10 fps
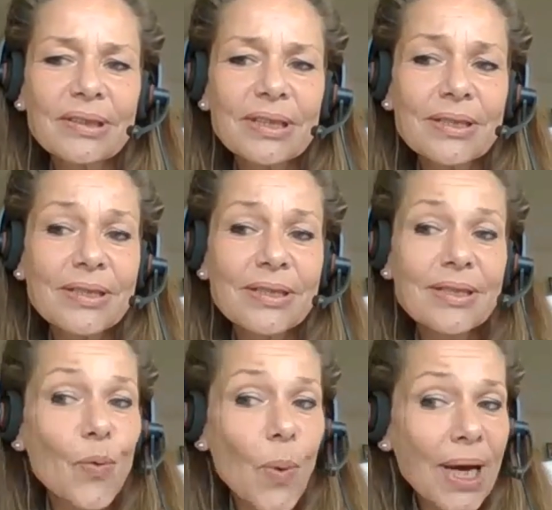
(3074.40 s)
is
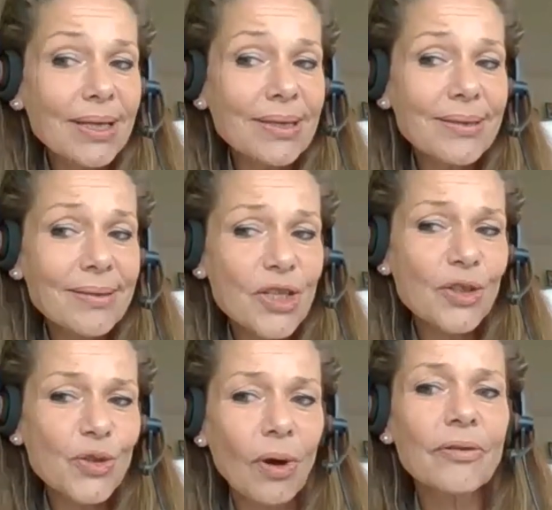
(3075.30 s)
a wise
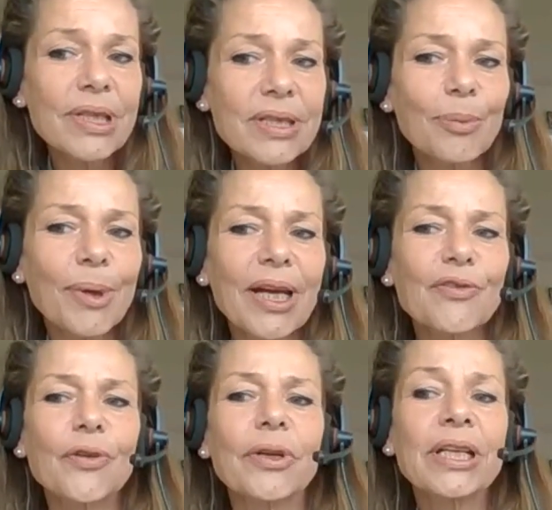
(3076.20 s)
decision to already apply
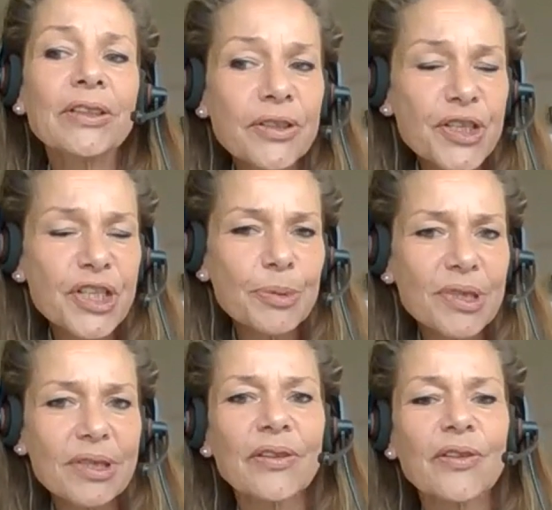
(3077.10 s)
for
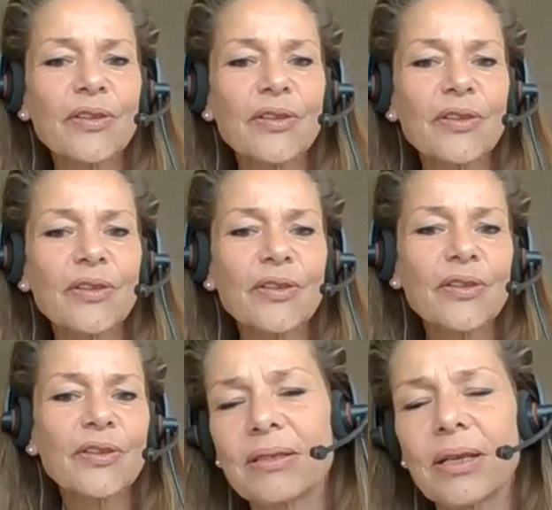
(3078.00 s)
internships in the first
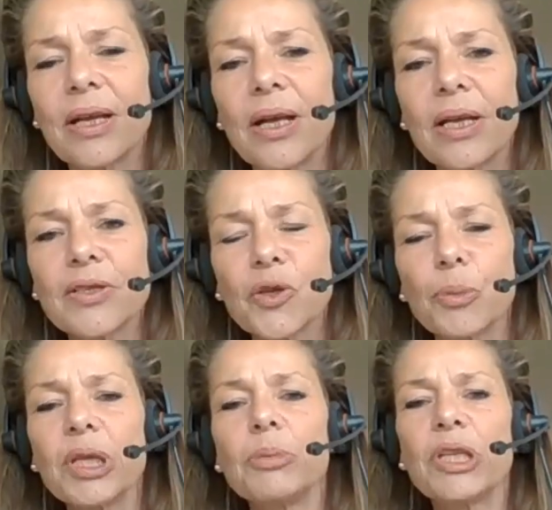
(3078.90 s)
semester. So
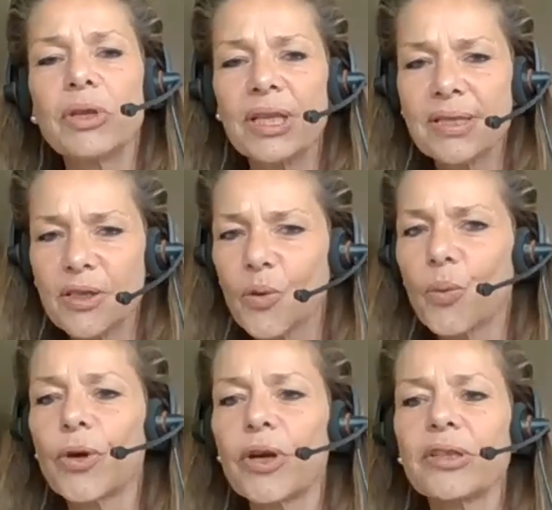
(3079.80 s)
maybe you can say a
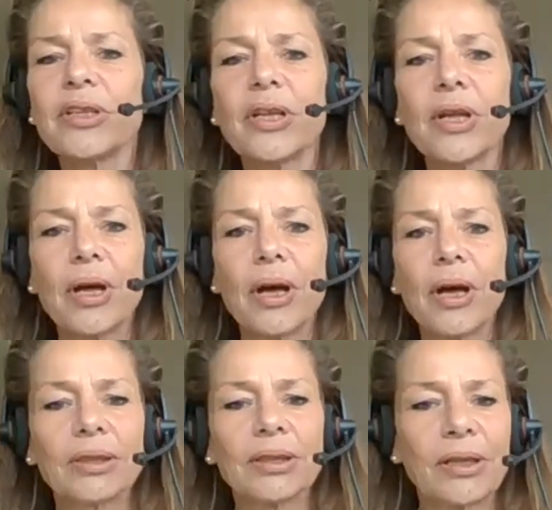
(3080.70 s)
word
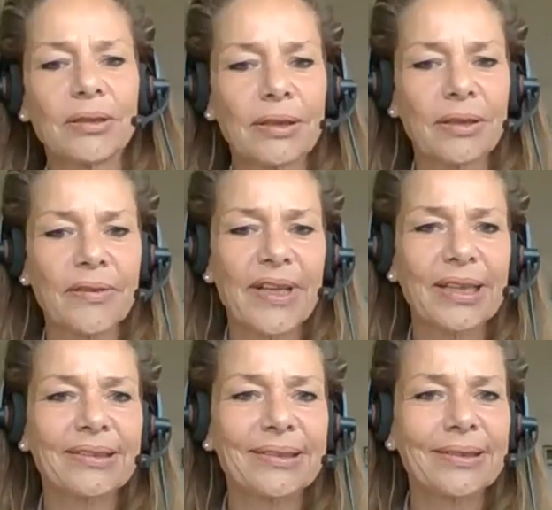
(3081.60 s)
on
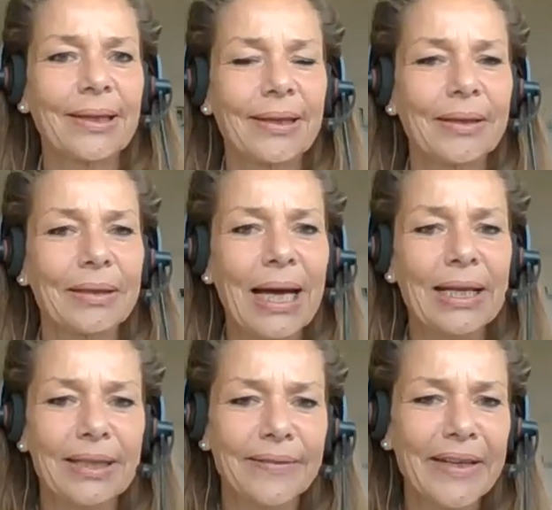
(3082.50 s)
that,
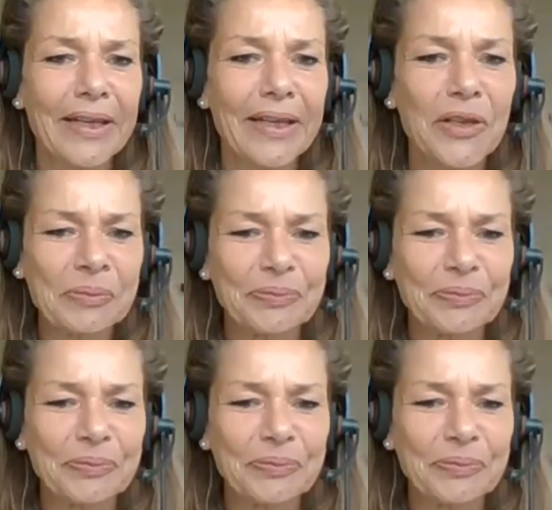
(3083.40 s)
Aline, thank you.